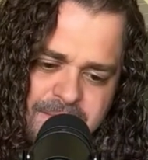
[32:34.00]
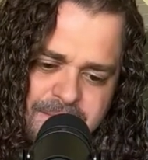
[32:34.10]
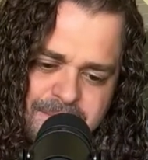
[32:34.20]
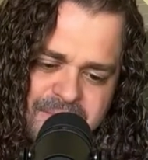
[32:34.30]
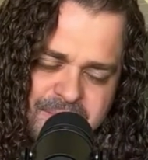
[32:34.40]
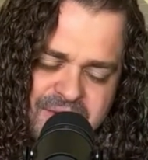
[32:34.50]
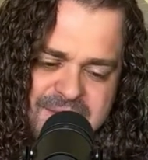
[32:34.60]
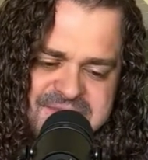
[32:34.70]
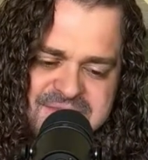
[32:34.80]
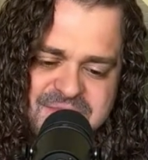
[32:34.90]
But
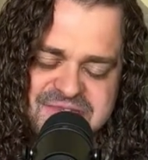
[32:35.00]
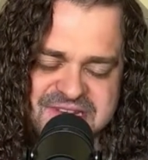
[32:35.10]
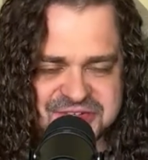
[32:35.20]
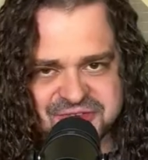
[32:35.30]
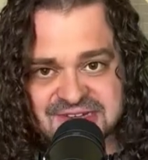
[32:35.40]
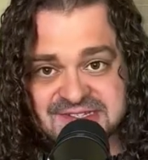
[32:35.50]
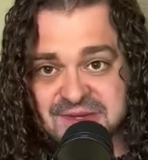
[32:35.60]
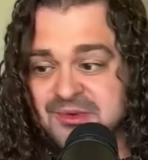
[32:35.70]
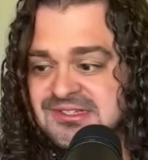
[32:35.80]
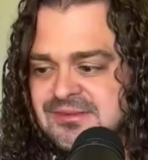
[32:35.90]
perhaps the most
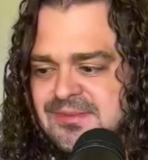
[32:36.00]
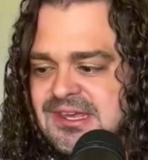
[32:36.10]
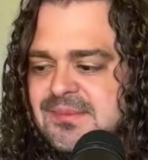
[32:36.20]
interesting one to me,